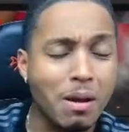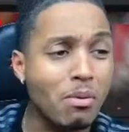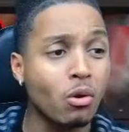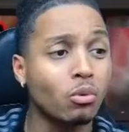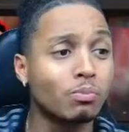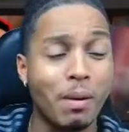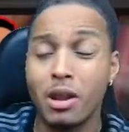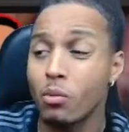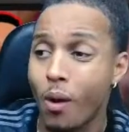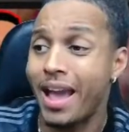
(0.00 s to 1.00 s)
Bro,
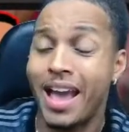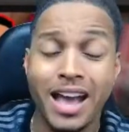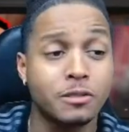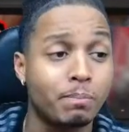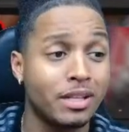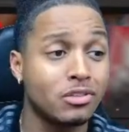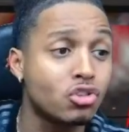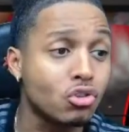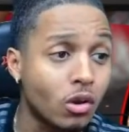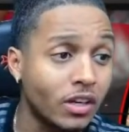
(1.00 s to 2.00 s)
Ben White has been
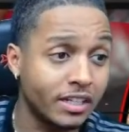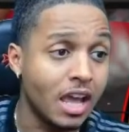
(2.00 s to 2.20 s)
solid.